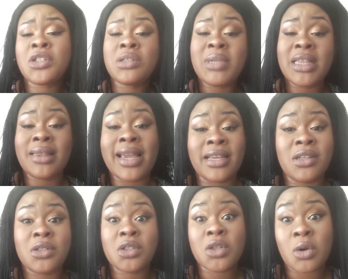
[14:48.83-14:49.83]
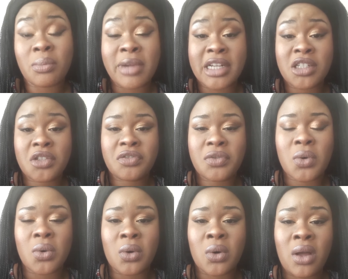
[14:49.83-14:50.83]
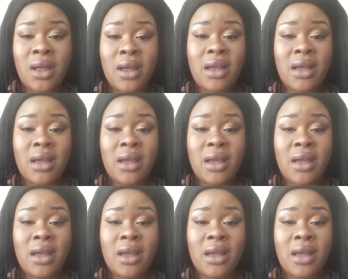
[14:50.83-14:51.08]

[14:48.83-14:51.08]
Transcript: excuse me thank you so much for